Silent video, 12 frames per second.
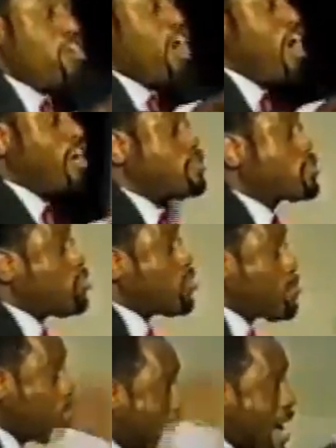God
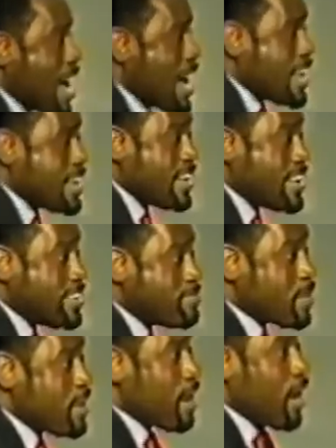took man
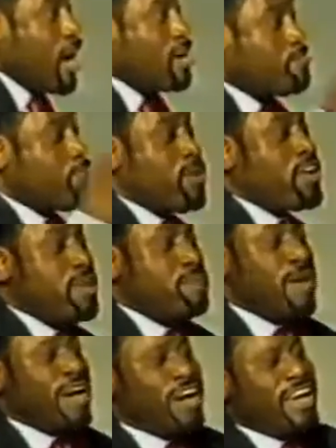and put him
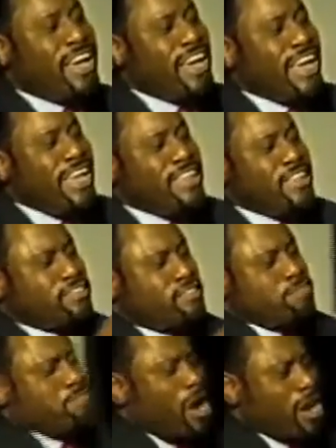in the
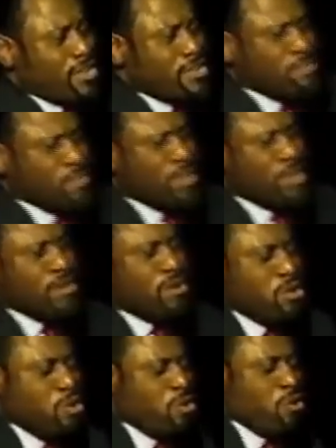spot
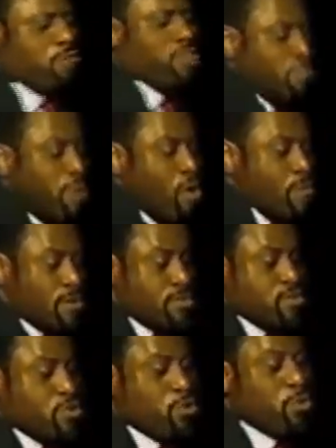for the moment
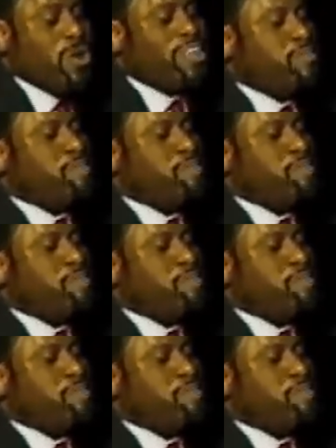where